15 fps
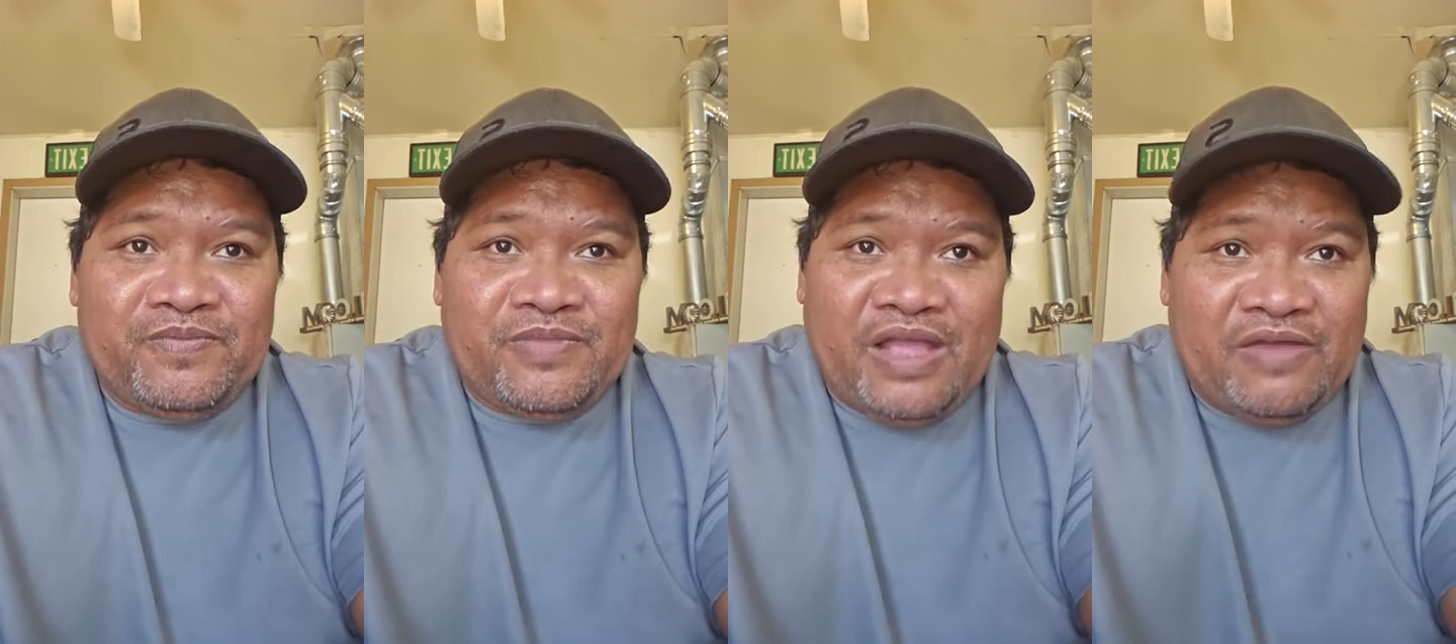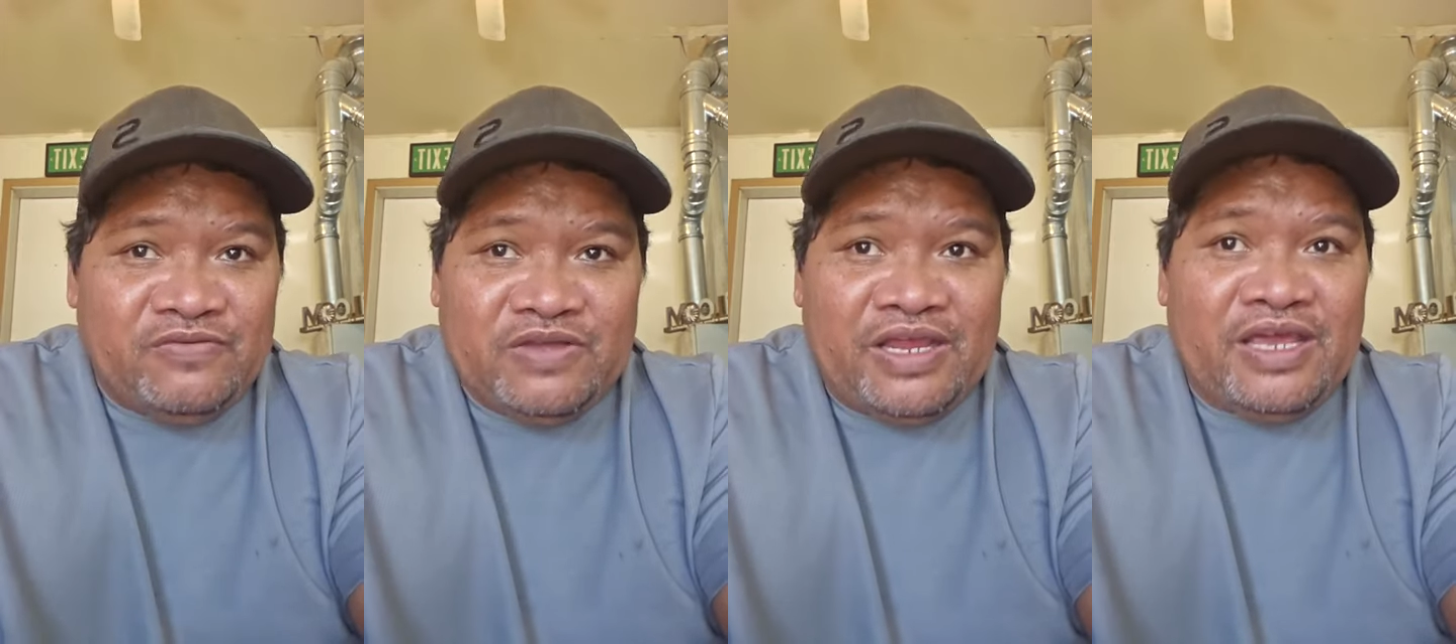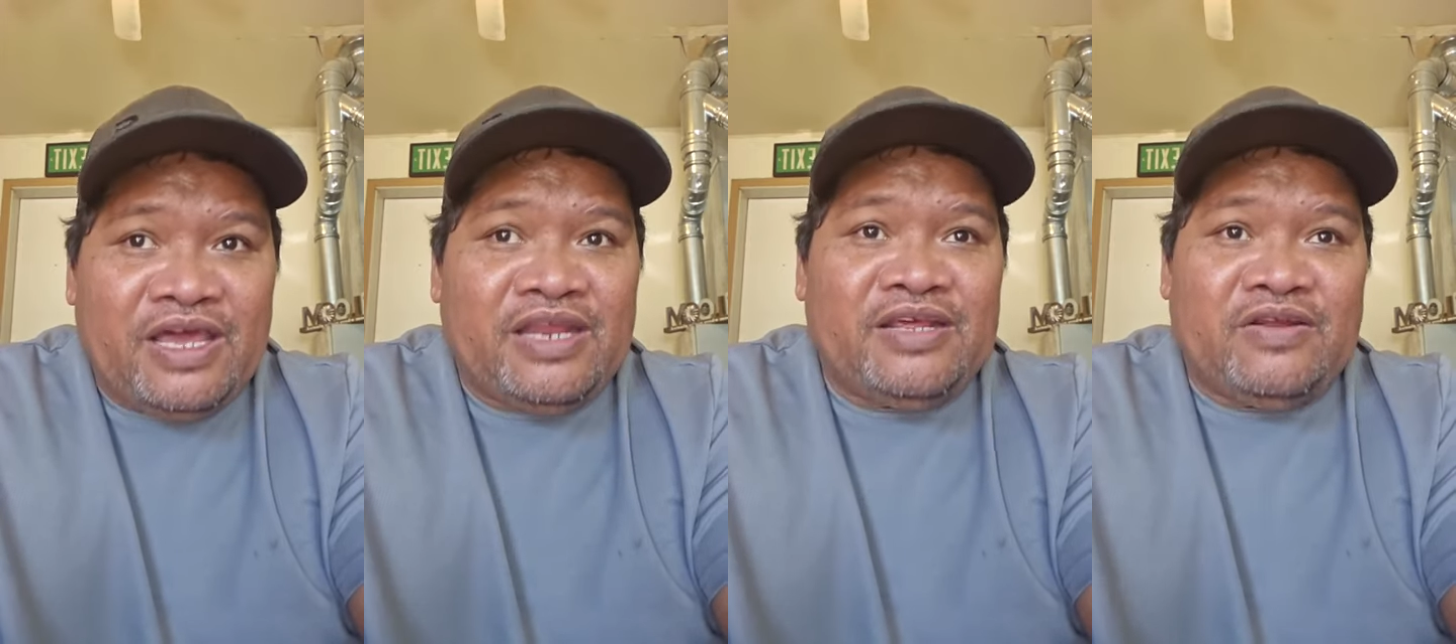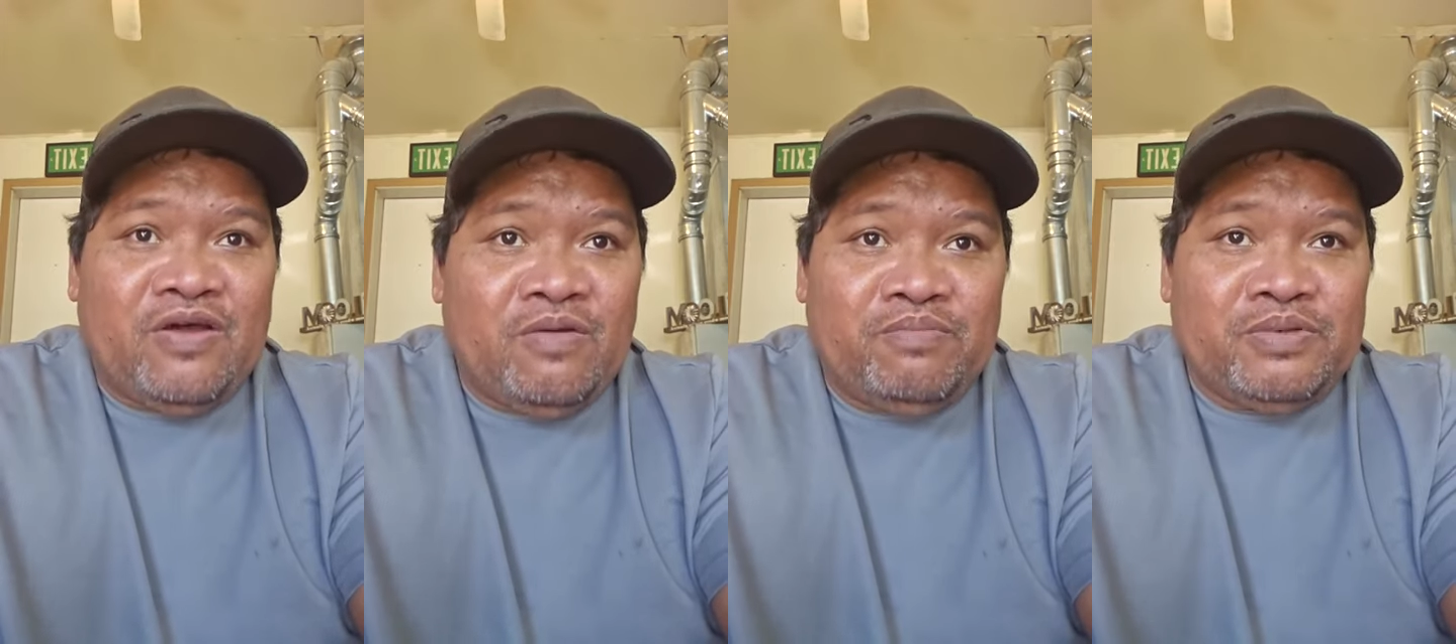After I got it
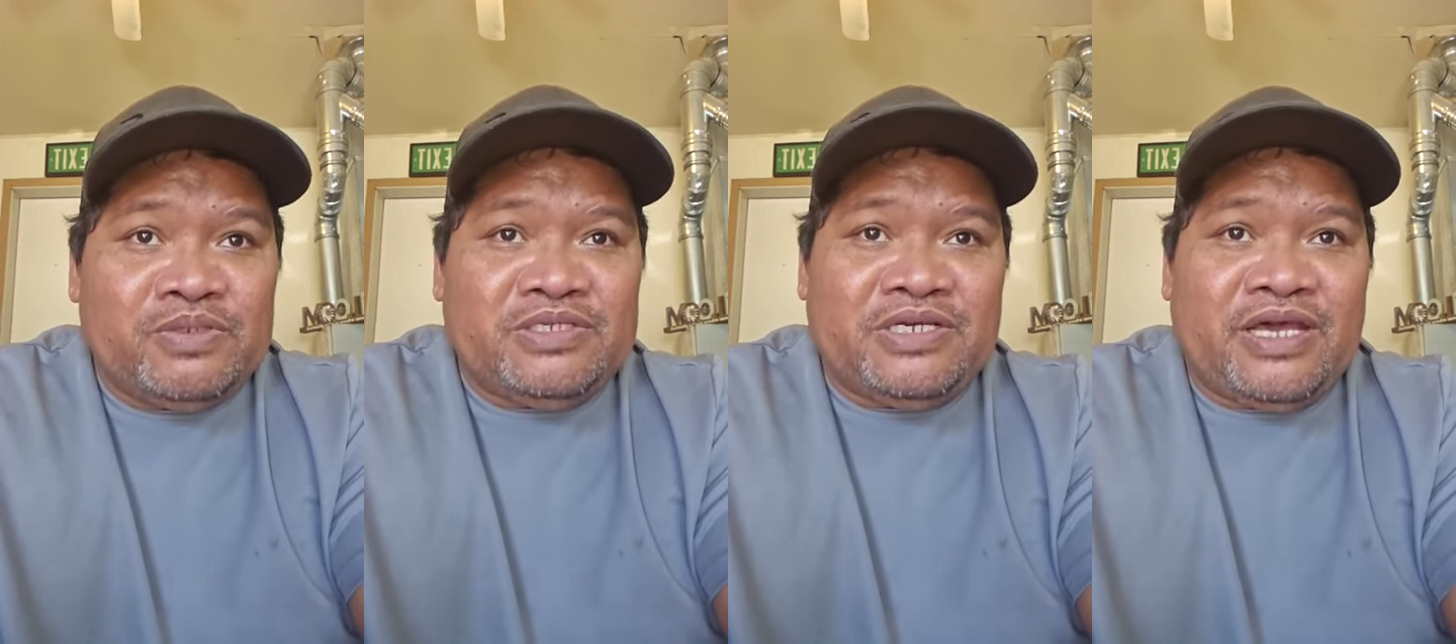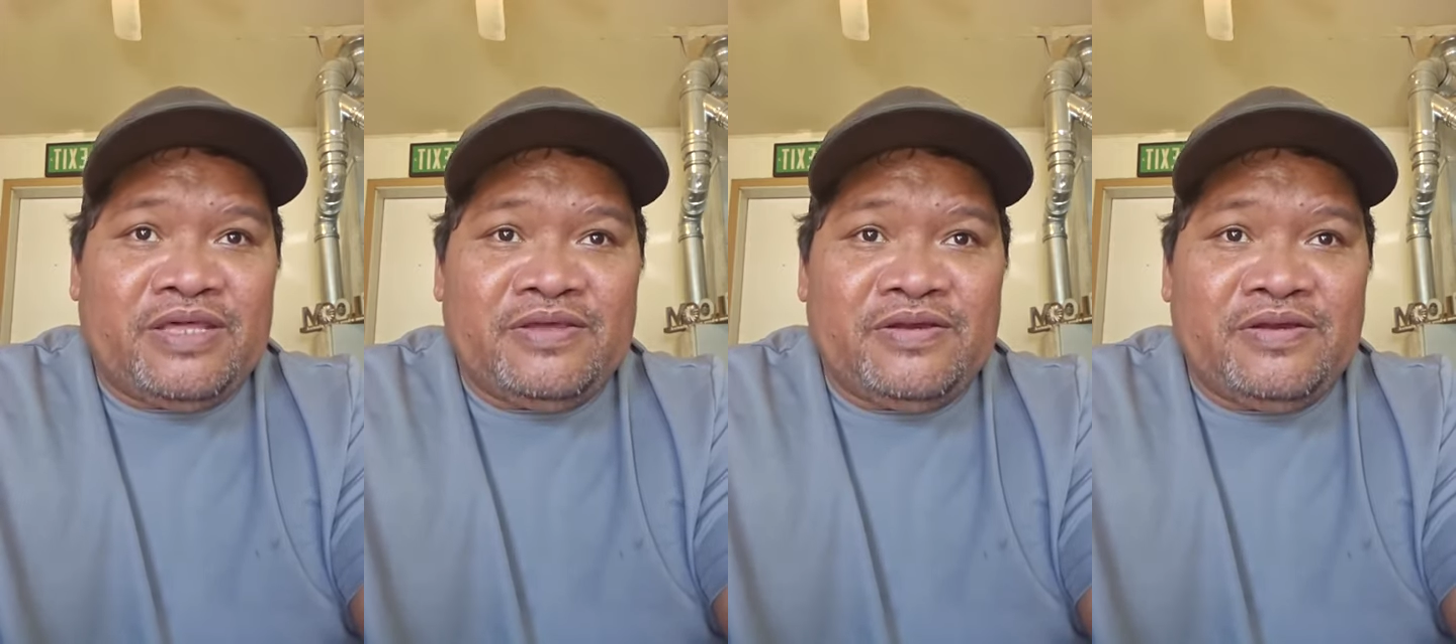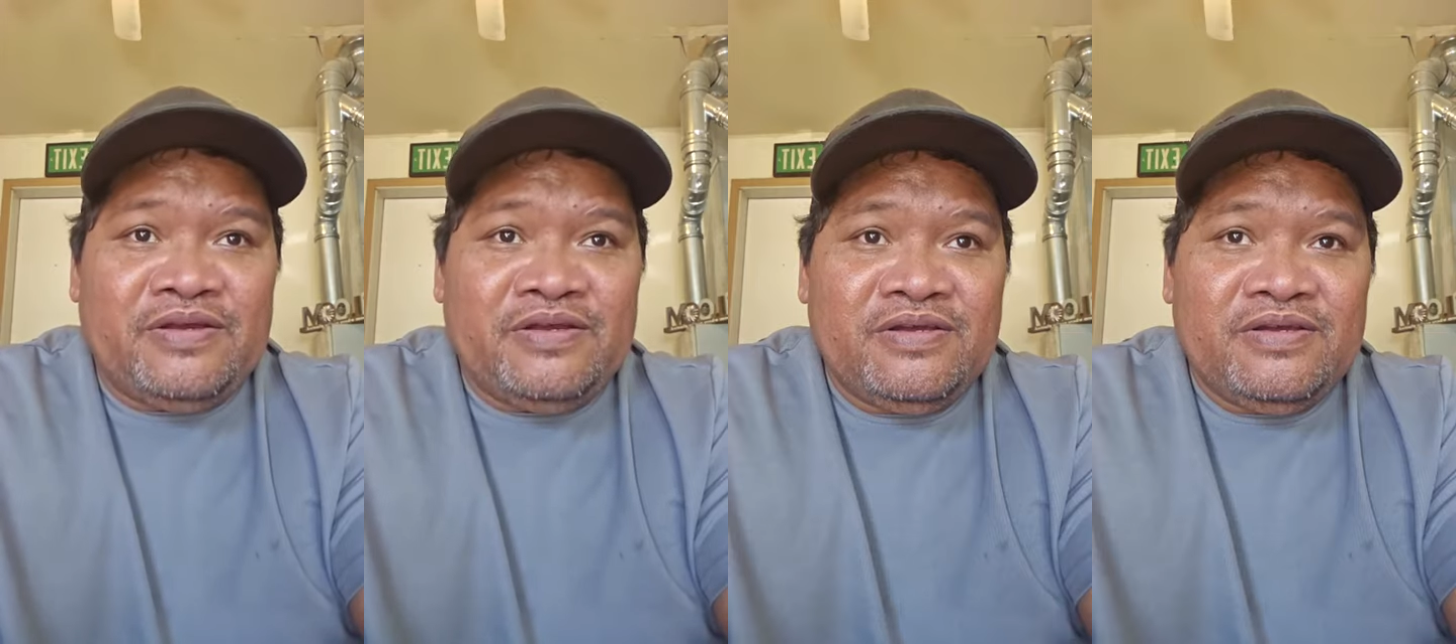all put together,